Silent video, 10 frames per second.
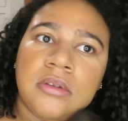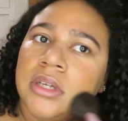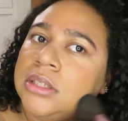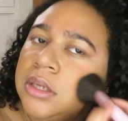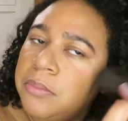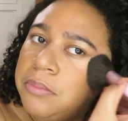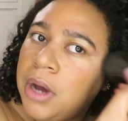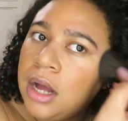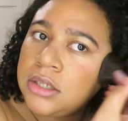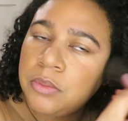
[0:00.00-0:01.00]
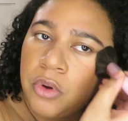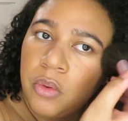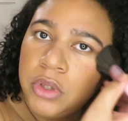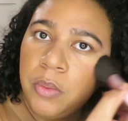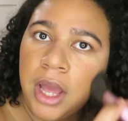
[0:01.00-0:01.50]
is it possible
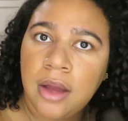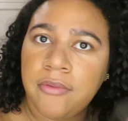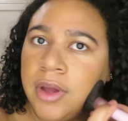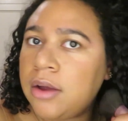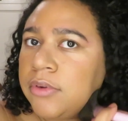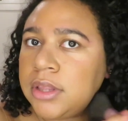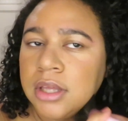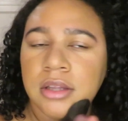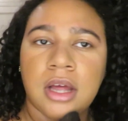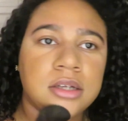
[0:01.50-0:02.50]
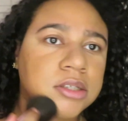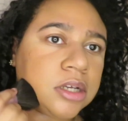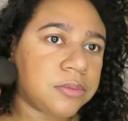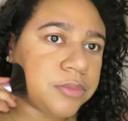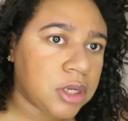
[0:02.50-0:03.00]
when you have everything locked
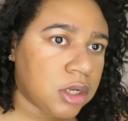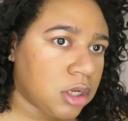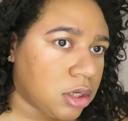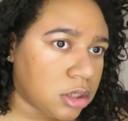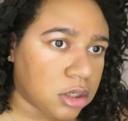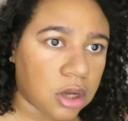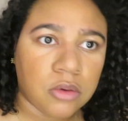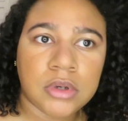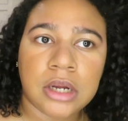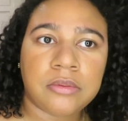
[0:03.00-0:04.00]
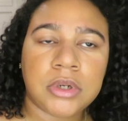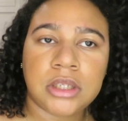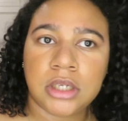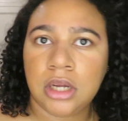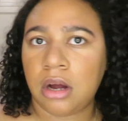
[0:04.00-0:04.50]
up? No, not
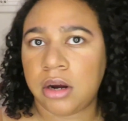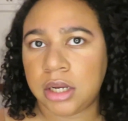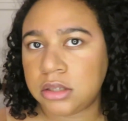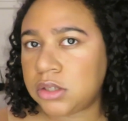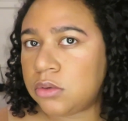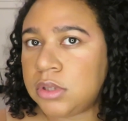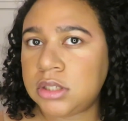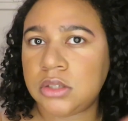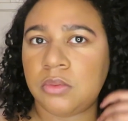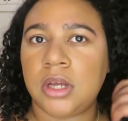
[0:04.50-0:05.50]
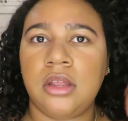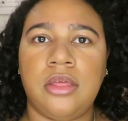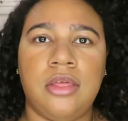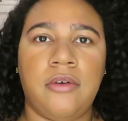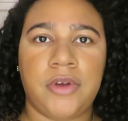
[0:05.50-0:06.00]
really. All right, so this is what
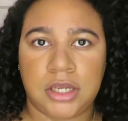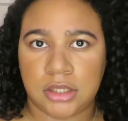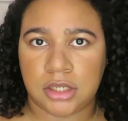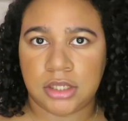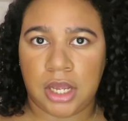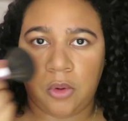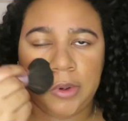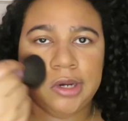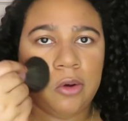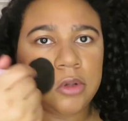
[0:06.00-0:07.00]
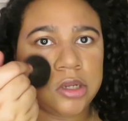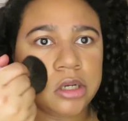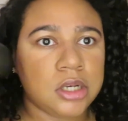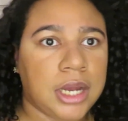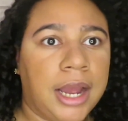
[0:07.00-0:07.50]
the face looks like. We don't
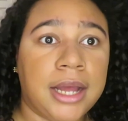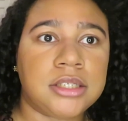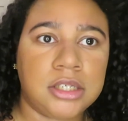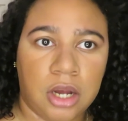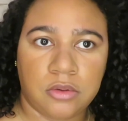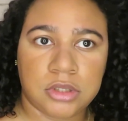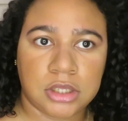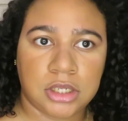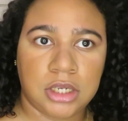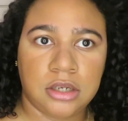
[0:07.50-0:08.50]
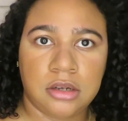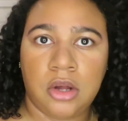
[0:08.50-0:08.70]
look as ghostly.